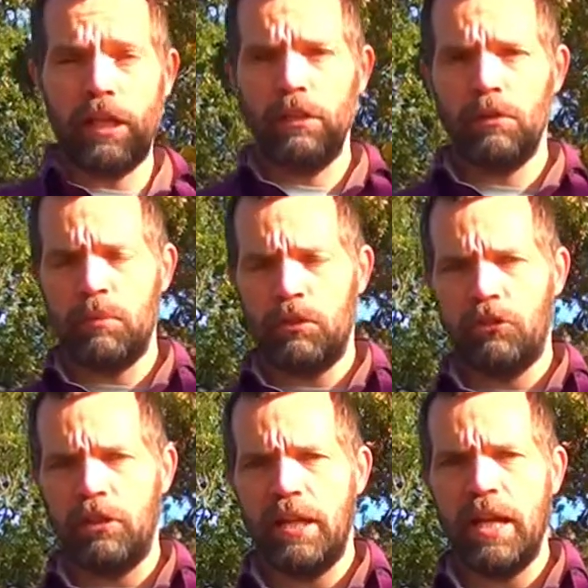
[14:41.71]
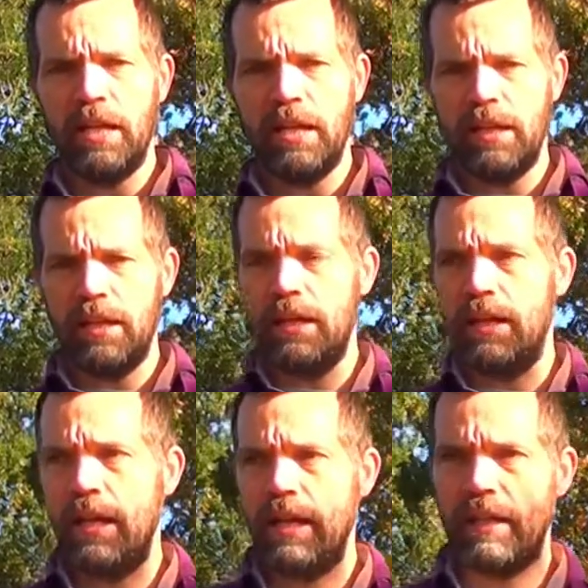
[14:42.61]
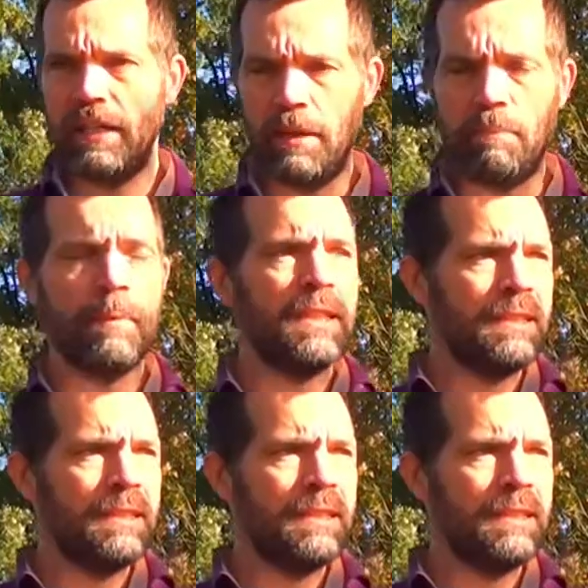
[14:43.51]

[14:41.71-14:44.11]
Inland Mission, AIM.